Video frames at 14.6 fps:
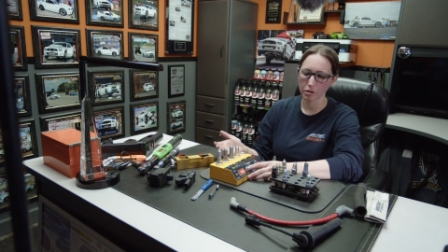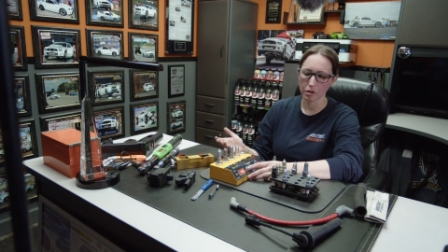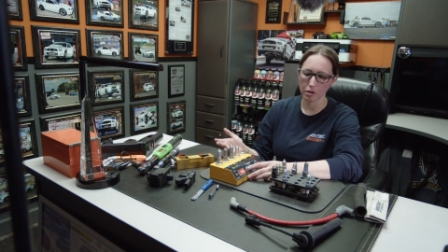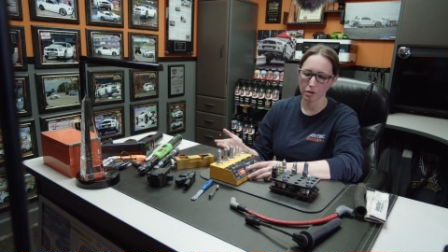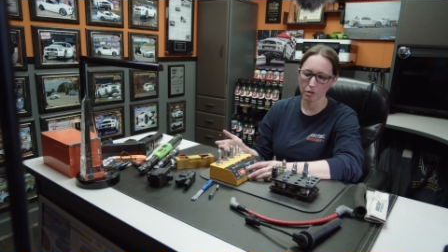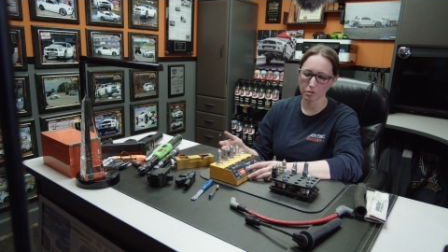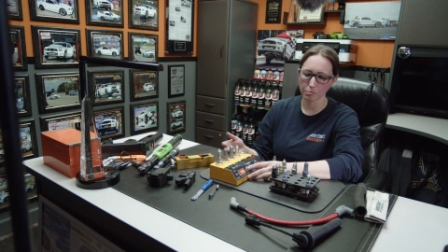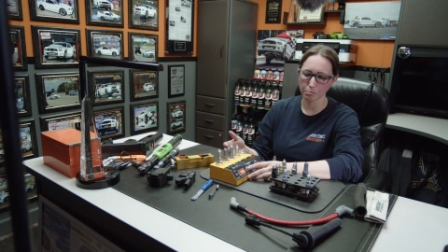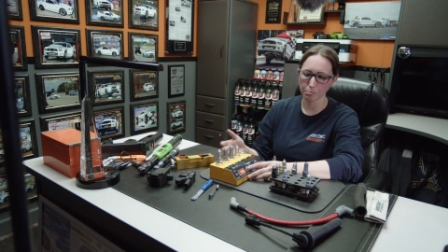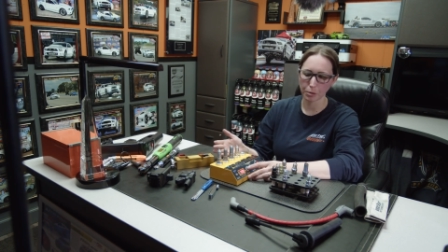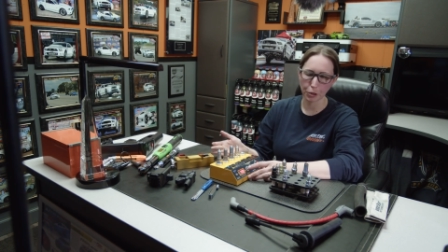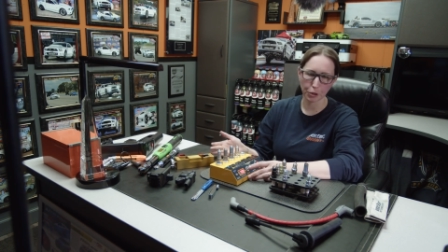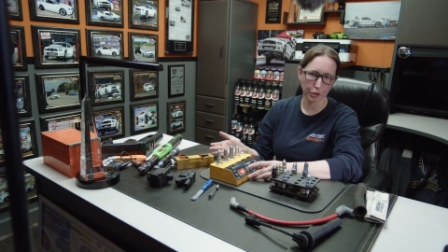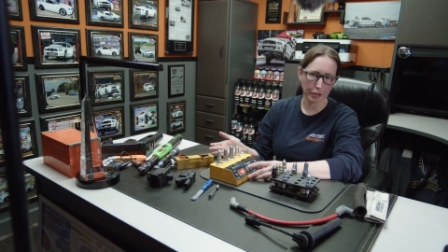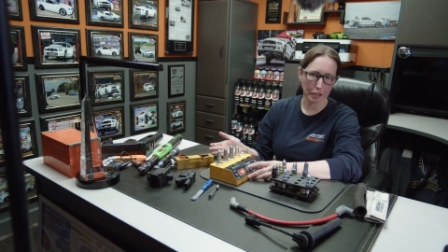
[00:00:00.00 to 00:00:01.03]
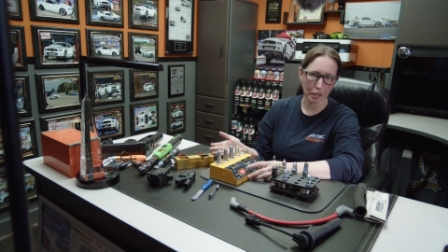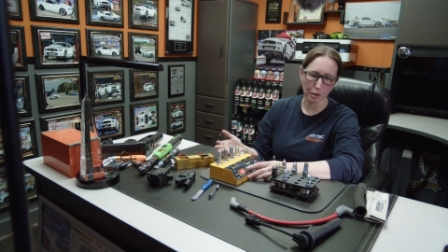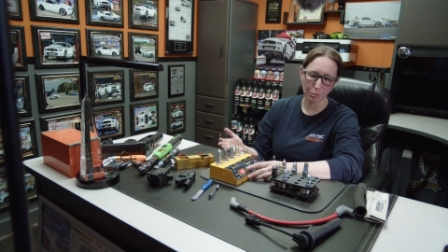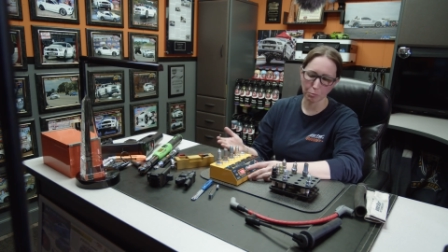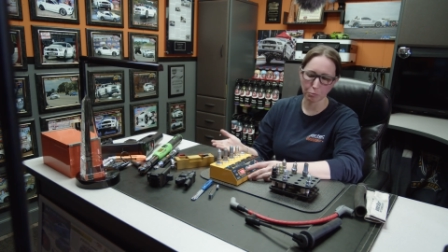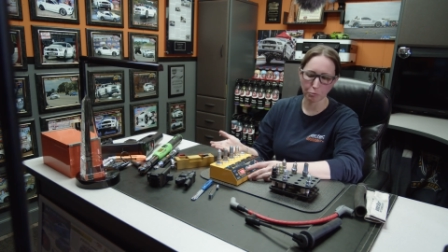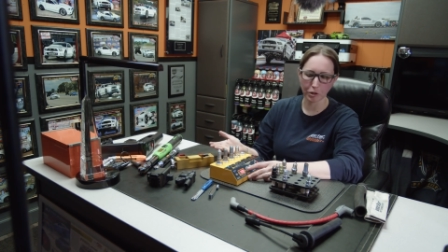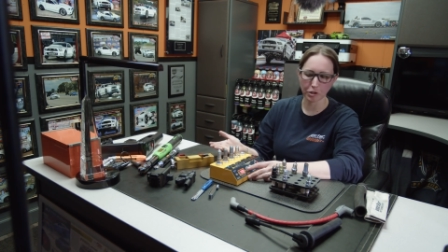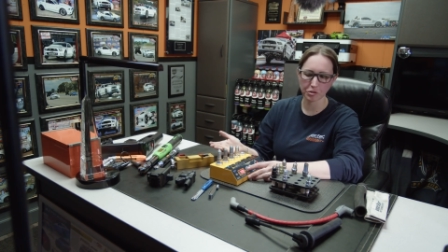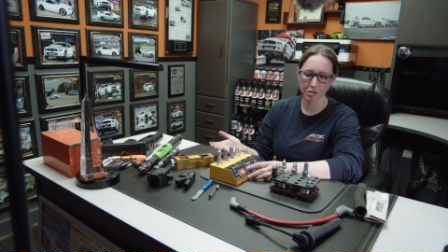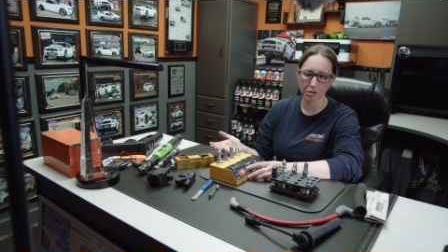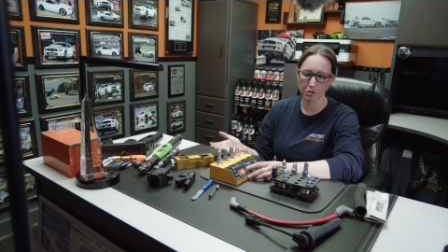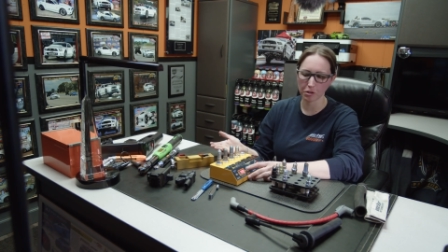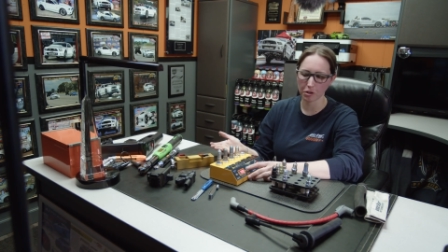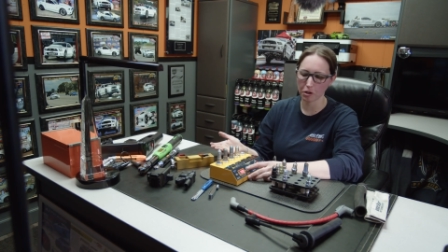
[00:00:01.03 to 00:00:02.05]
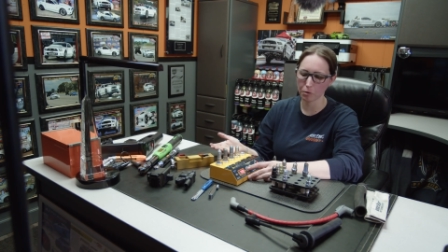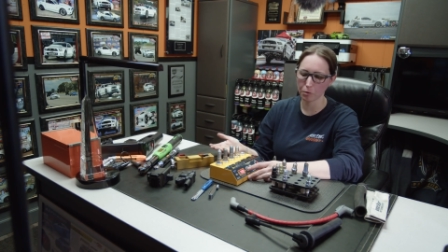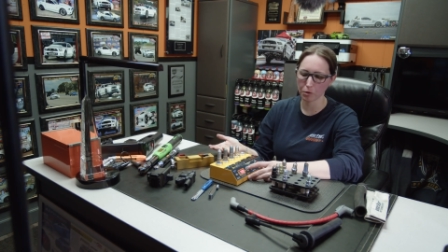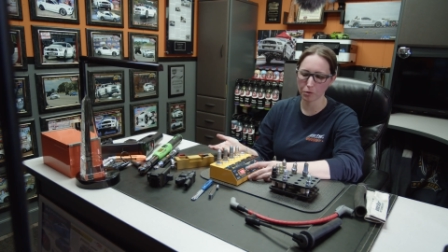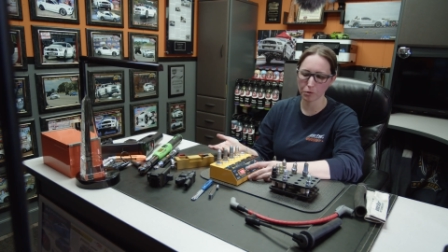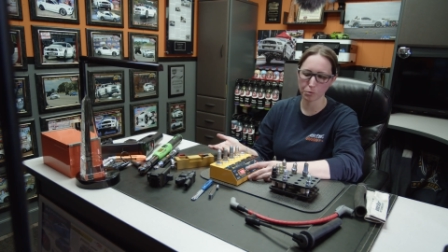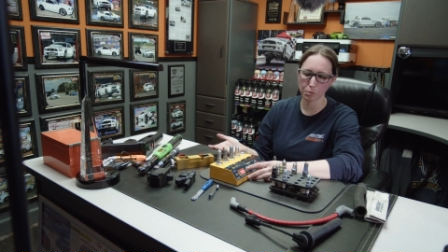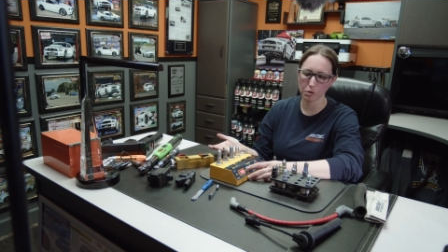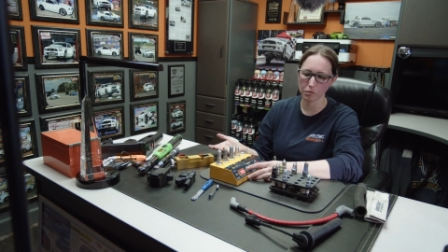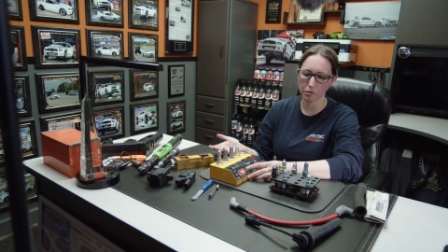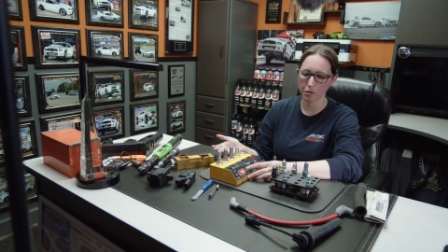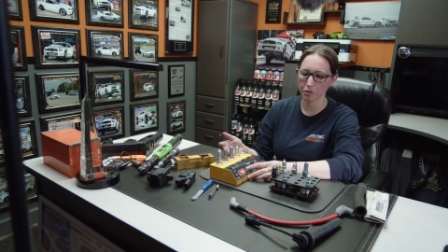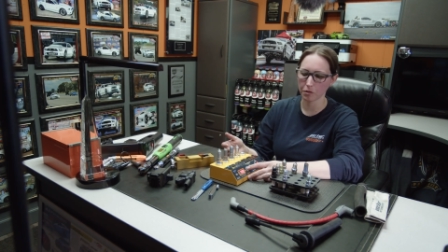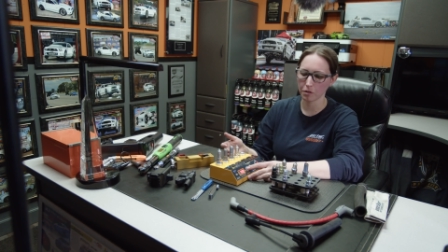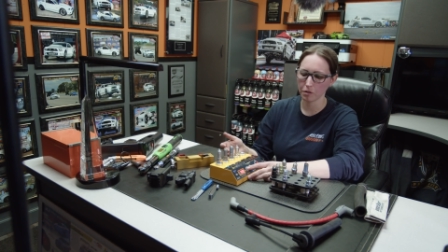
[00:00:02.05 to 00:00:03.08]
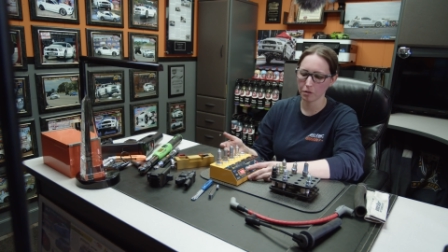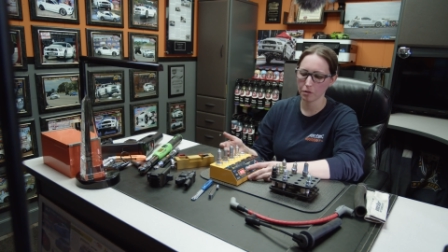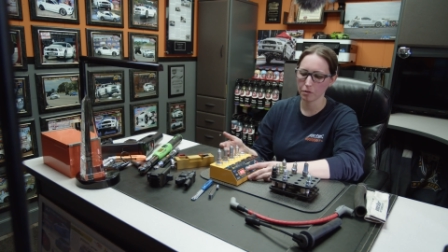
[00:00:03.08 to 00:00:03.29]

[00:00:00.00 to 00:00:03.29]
Uh, bigger cam race style car will go to 1200.